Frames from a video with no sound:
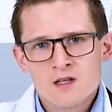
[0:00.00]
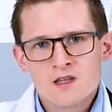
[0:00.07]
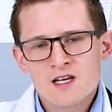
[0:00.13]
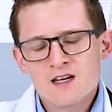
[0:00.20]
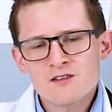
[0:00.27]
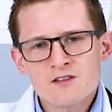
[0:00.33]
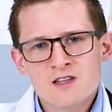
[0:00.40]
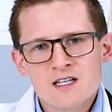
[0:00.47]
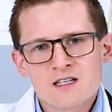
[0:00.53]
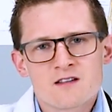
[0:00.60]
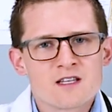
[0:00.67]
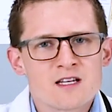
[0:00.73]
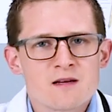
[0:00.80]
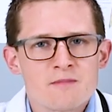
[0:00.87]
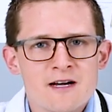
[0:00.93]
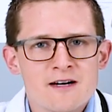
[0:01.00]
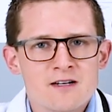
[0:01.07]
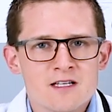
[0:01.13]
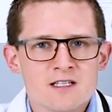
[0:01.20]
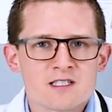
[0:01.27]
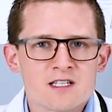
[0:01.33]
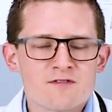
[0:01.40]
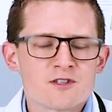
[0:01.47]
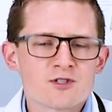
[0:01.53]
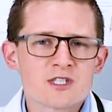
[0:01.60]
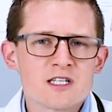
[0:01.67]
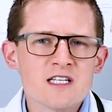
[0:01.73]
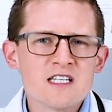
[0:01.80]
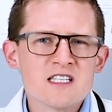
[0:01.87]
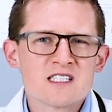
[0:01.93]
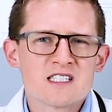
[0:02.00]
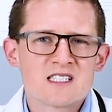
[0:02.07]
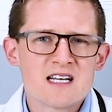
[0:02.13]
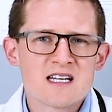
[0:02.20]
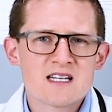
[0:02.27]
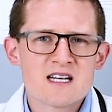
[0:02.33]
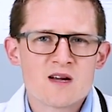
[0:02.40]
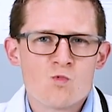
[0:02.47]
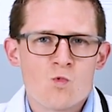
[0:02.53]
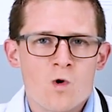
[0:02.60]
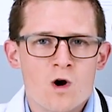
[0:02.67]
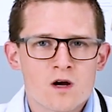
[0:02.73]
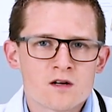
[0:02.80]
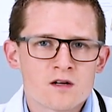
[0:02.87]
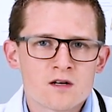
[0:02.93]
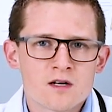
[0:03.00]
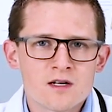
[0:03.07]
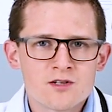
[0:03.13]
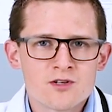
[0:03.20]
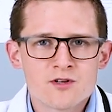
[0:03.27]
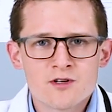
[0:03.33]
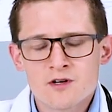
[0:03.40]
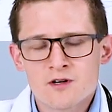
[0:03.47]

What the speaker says: The other thing to think about is if there's any standing water in your